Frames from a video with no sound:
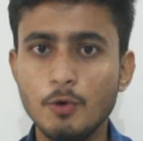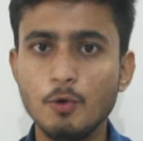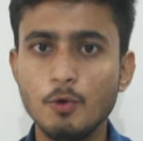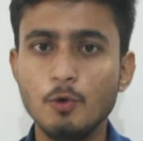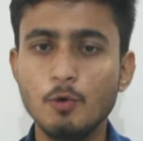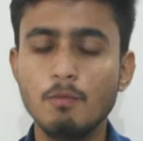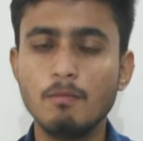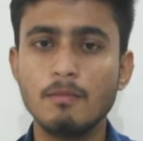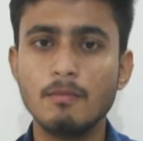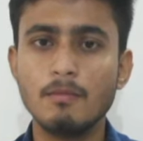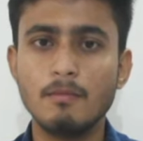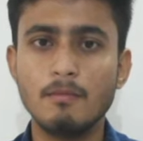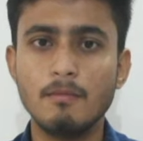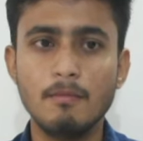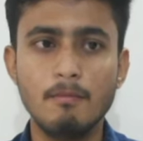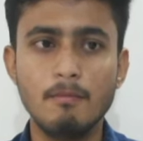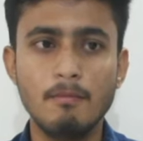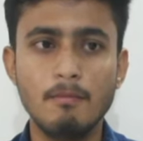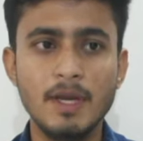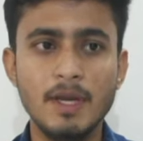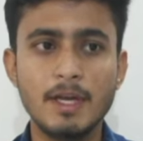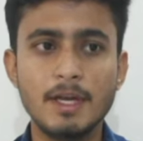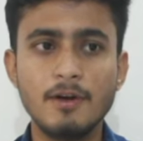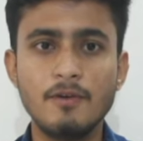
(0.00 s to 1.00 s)
to
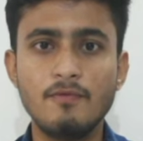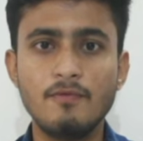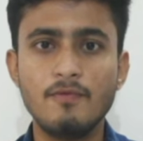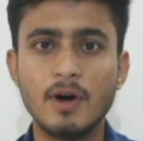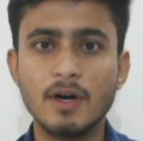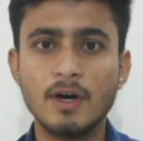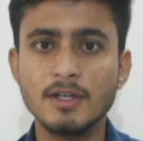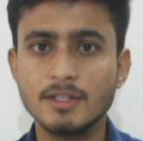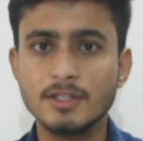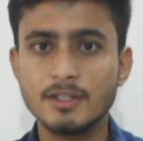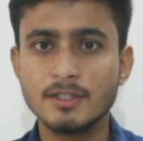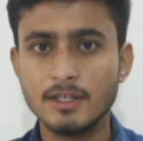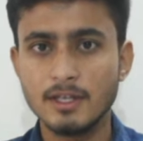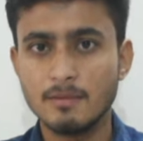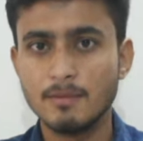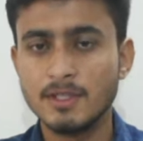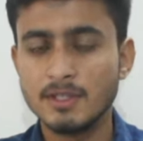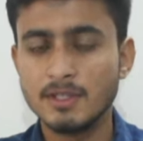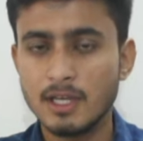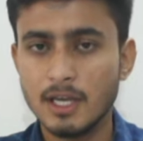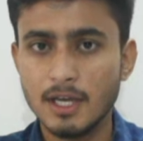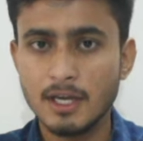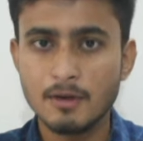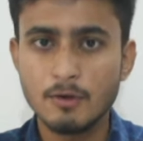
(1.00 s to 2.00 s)
make it functional,
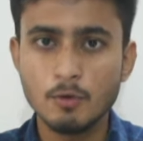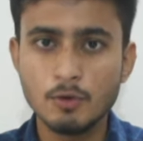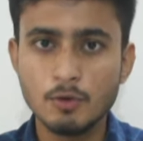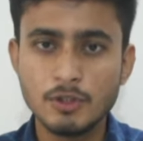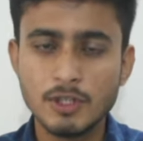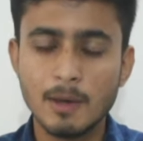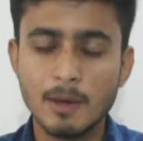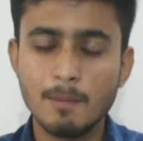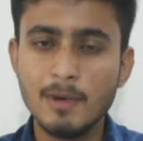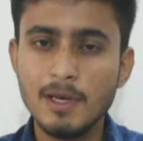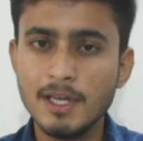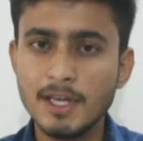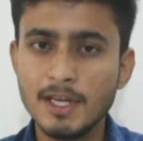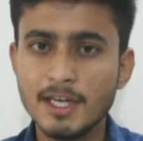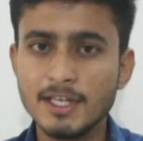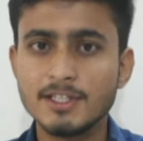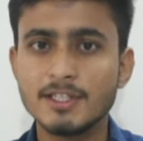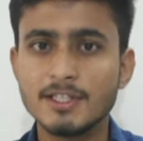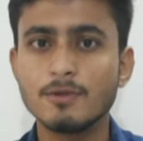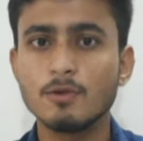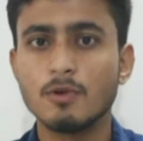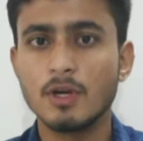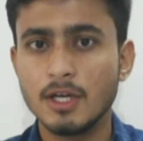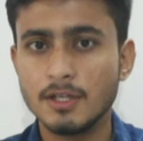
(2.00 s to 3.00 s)
means like kuch
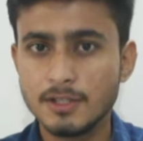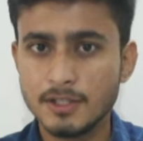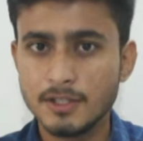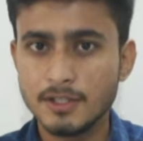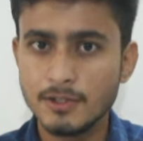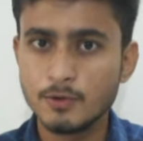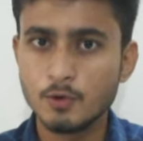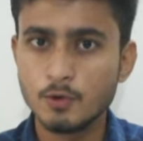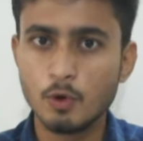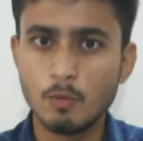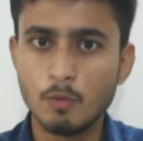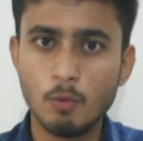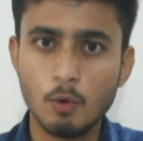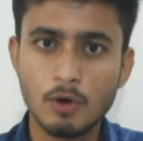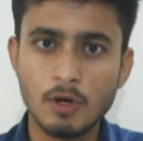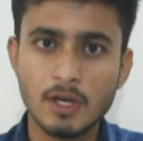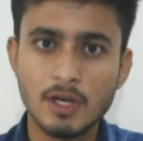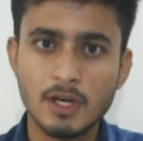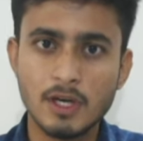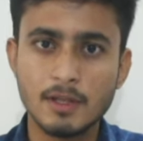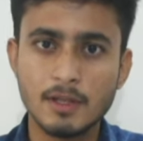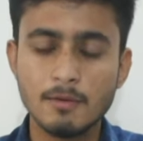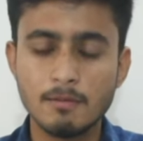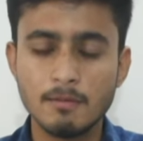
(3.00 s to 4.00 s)
application hona chahiye robot
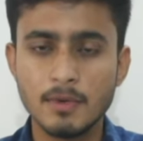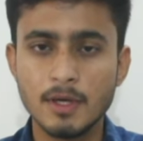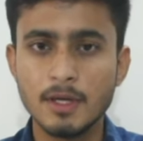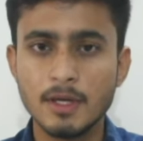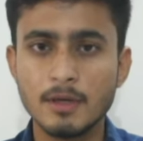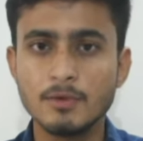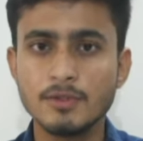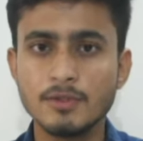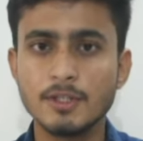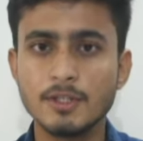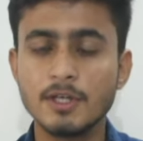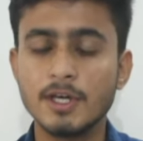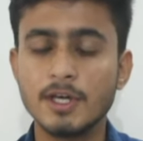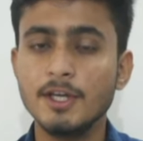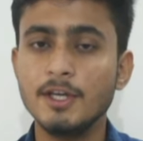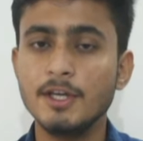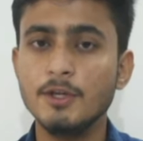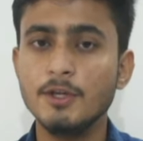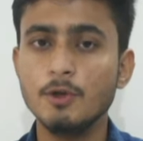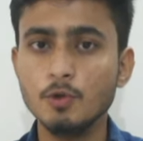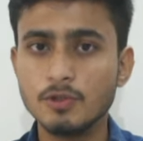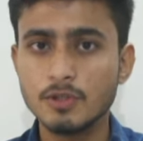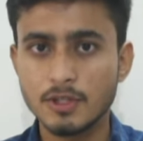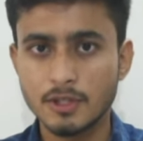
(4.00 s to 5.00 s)
ka, main use kahi
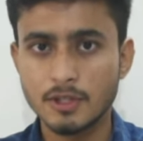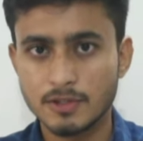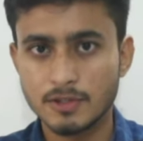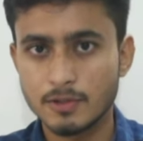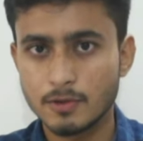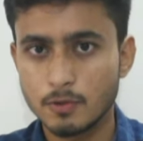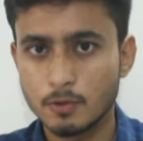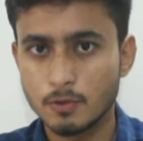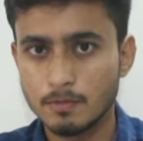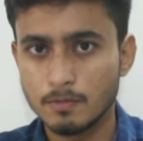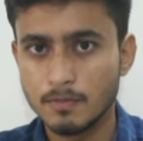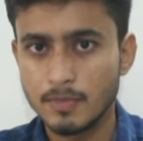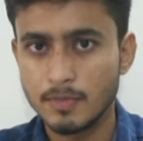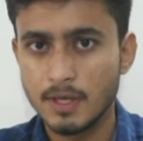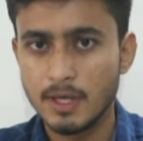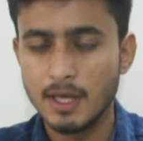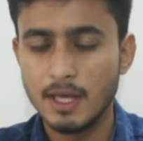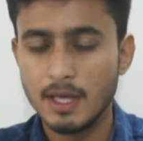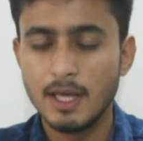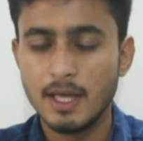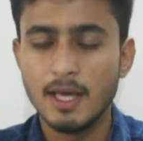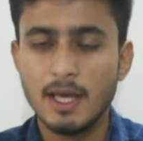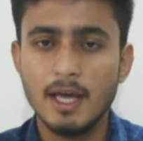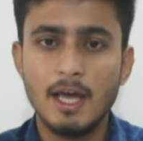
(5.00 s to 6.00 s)
use kar sakun.
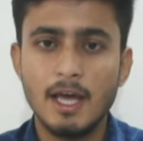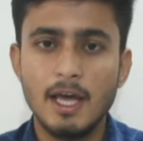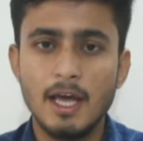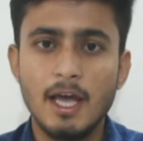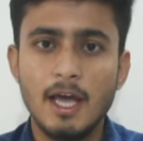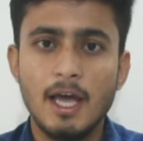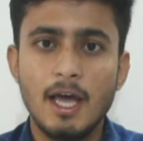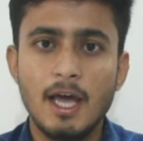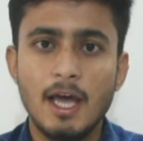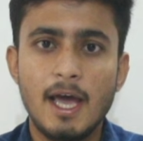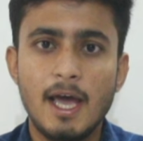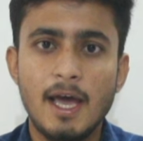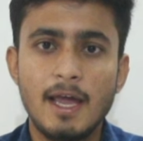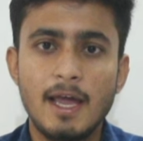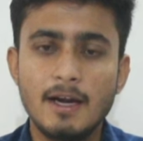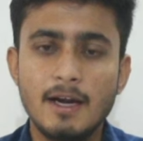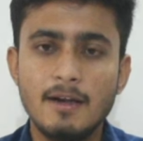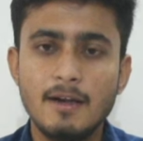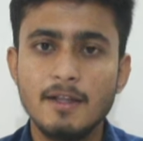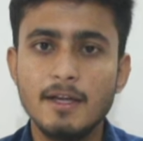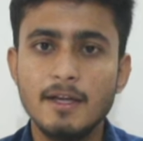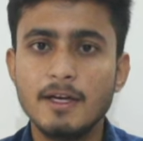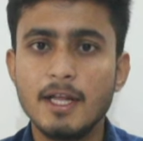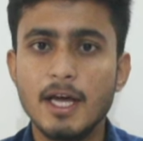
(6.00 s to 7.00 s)
And
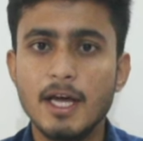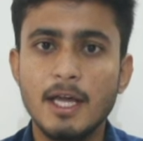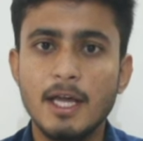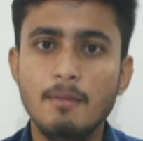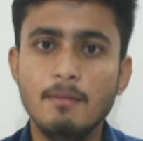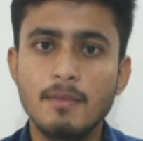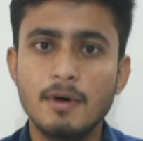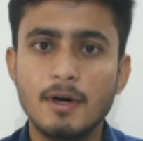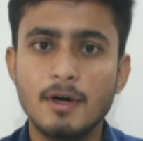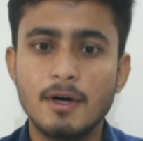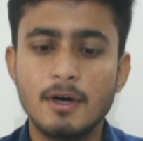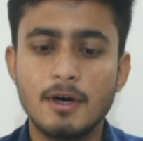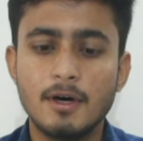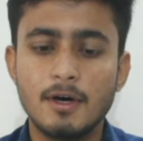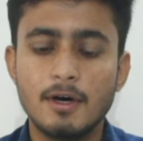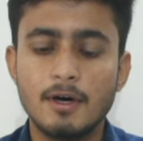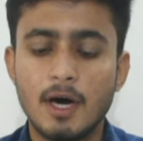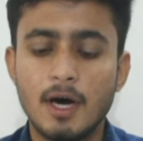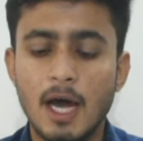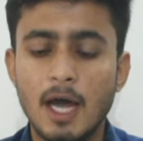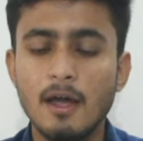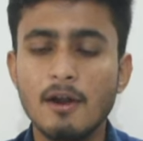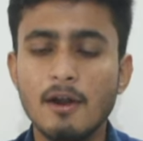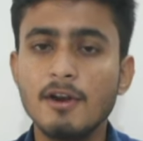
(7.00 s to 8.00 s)
at that time,
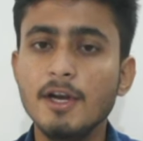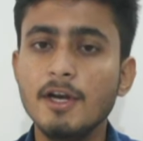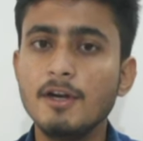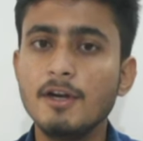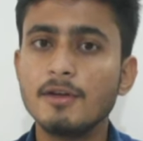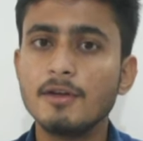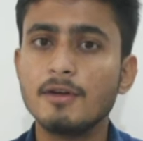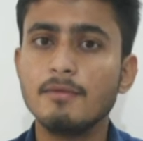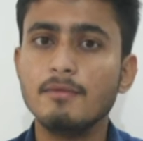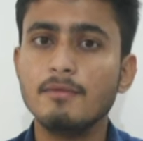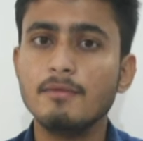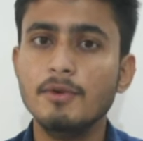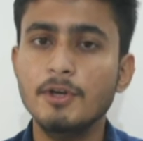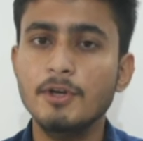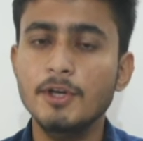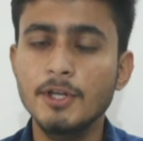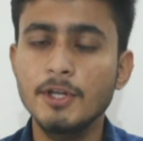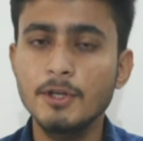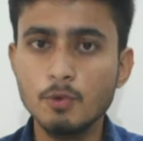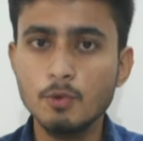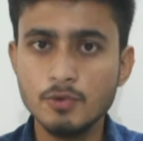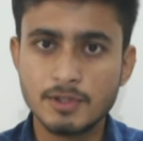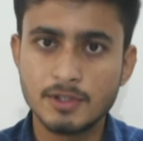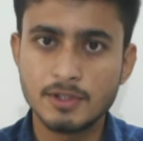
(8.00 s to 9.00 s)
I read
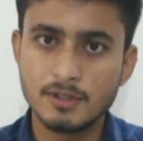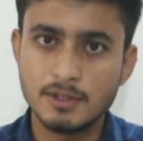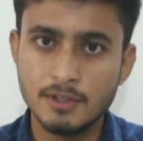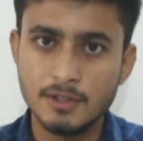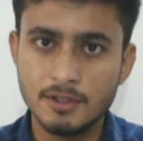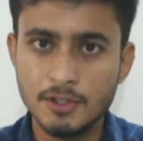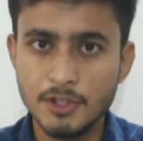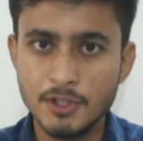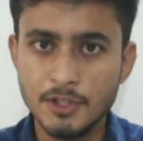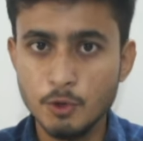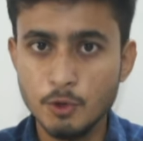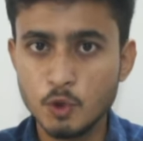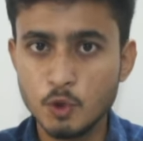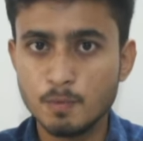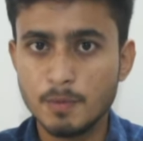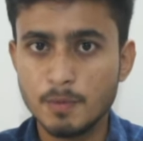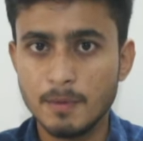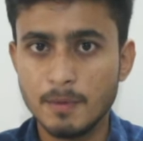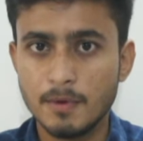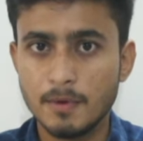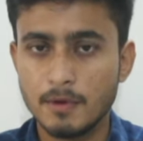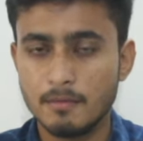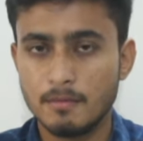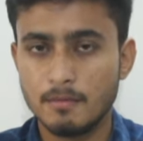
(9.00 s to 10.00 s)
news in the
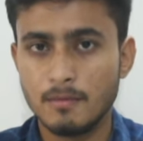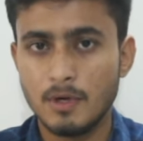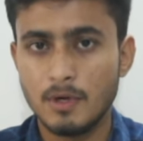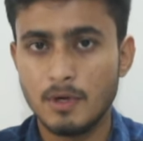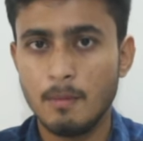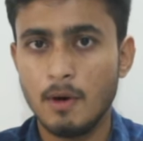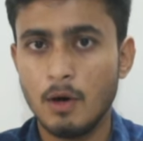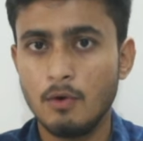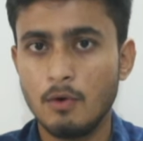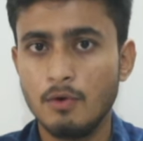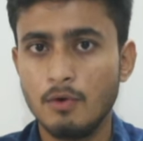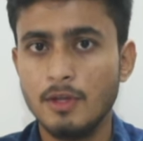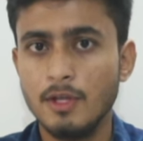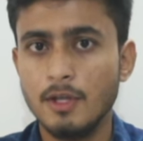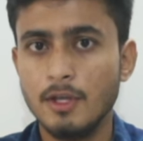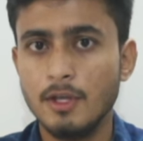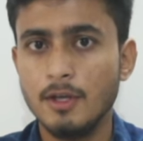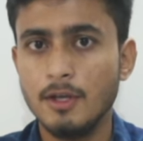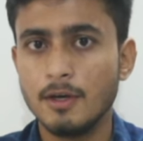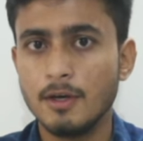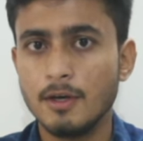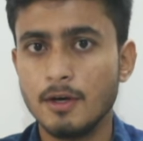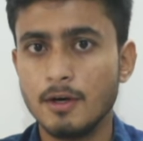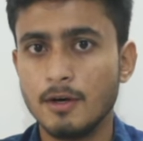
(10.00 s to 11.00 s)
newspaper about
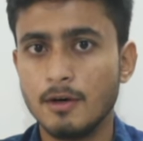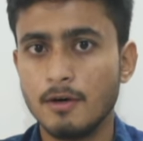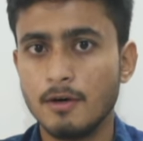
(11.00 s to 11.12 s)
the